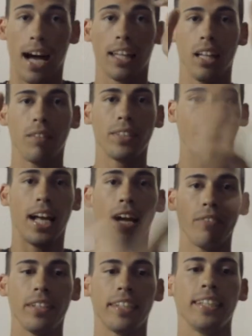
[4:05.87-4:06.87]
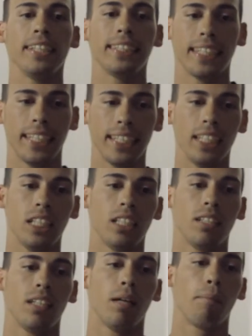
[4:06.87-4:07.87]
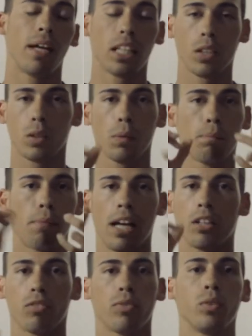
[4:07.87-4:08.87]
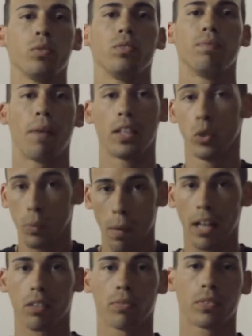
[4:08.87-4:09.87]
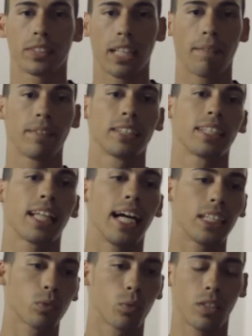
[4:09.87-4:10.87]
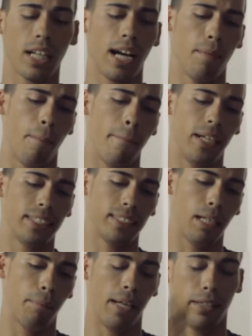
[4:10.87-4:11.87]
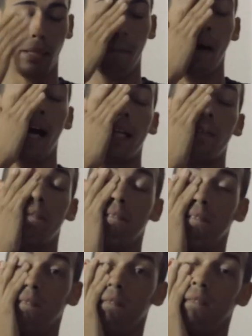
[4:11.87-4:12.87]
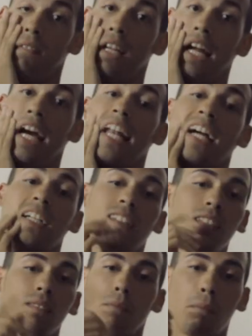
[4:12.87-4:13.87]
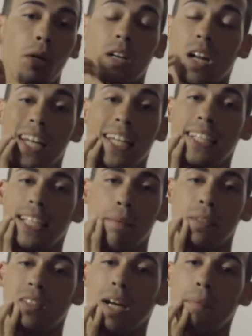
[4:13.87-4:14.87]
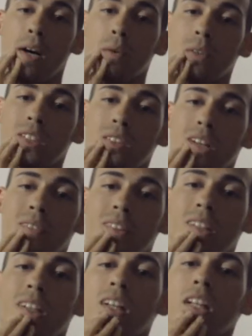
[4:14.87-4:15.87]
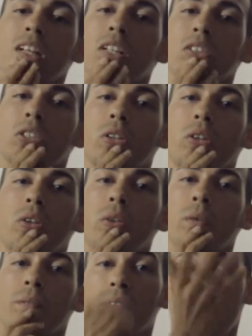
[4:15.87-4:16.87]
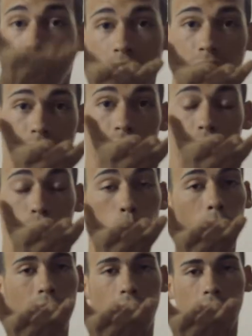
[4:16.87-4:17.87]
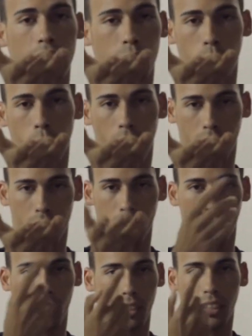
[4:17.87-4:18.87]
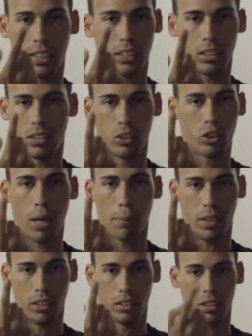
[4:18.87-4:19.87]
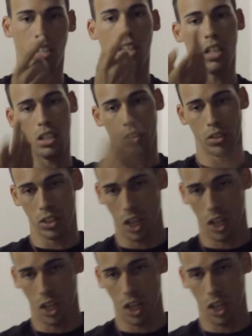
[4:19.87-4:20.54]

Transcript: I love it. Everything is in my little microphone, my new microphone stand because the last one got messed up at the bottom and I couldn't put it on any type of tripod whatsoever. So this is this is the one that doesn't work, the one that the tripod is.